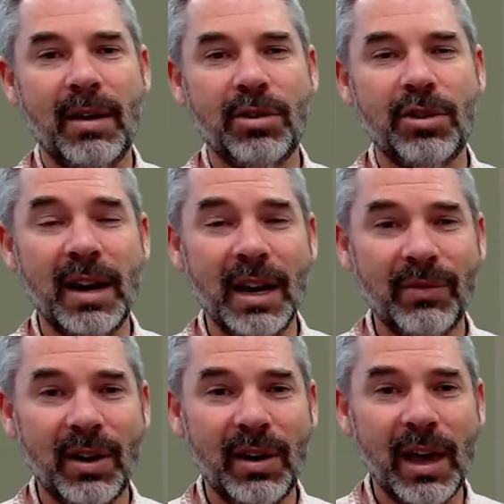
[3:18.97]
genetic
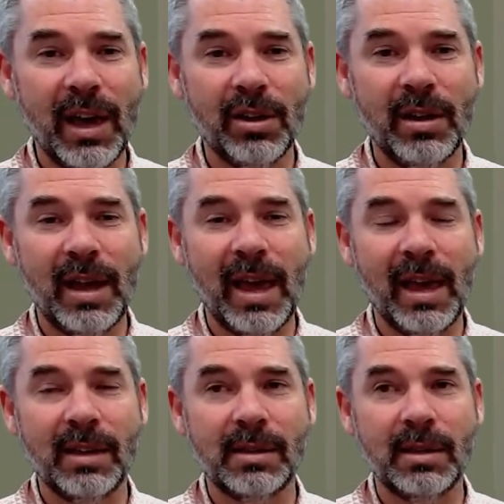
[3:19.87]
variation
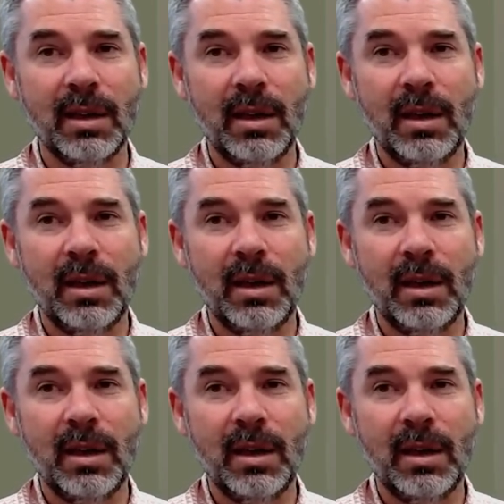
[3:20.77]
as